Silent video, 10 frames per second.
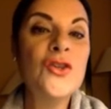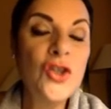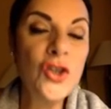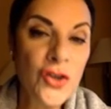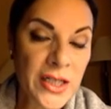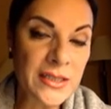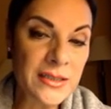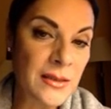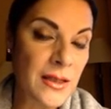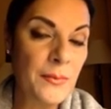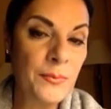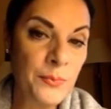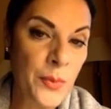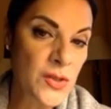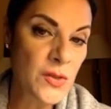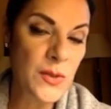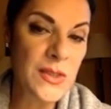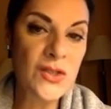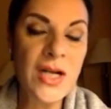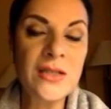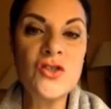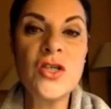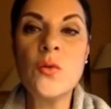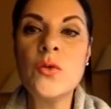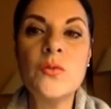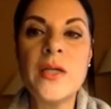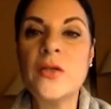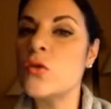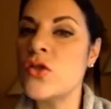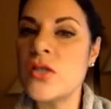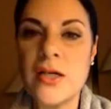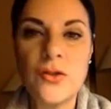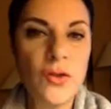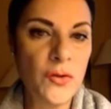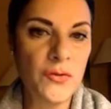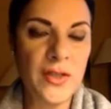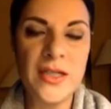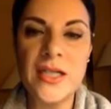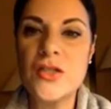The third possible strategy would be to start all over.